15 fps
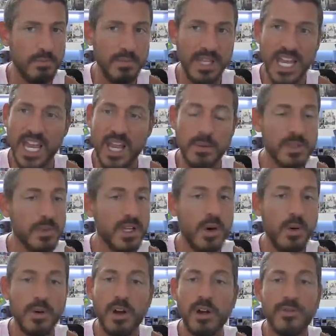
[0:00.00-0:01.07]
game has been
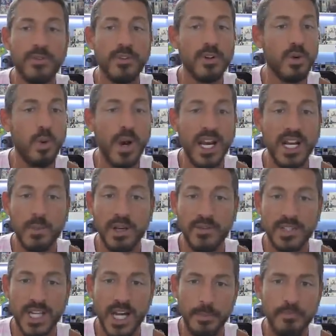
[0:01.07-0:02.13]
going on for quite a bit
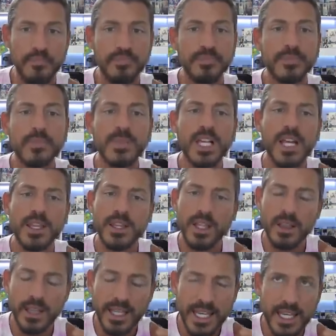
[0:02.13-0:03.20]
of time.
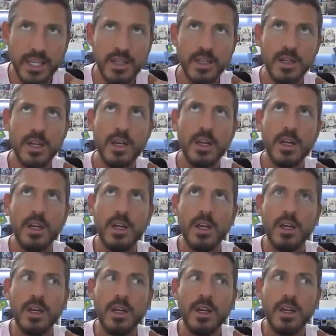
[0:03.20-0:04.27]
The leak
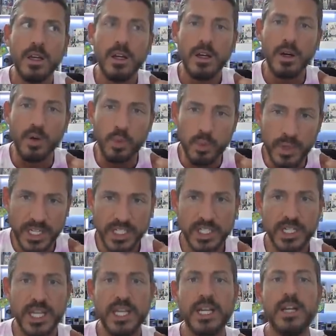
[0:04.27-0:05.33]

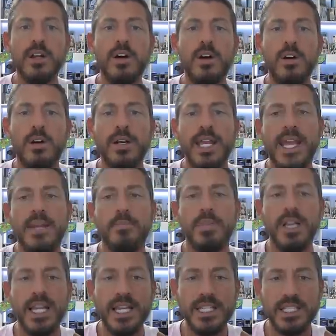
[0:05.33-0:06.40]
originated on a
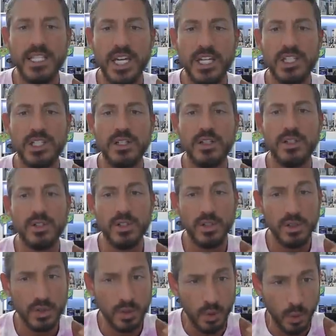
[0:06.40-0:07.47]
PlayStation
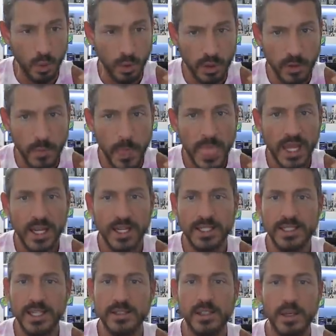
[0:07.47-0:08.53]
store it
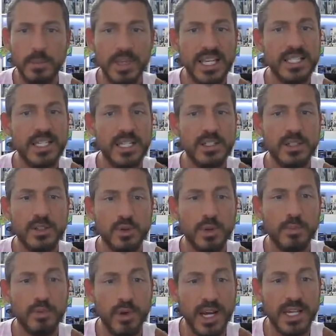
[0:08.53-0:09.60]
says on a PlayStation
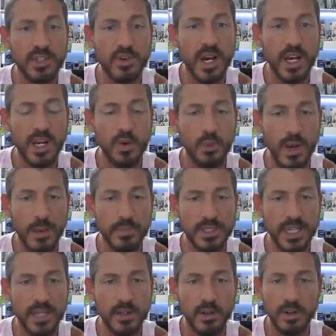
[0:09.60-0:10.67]
Store price tracking
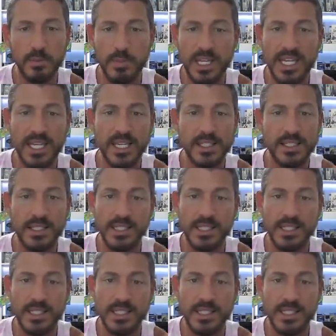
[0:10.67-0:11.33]
website called PS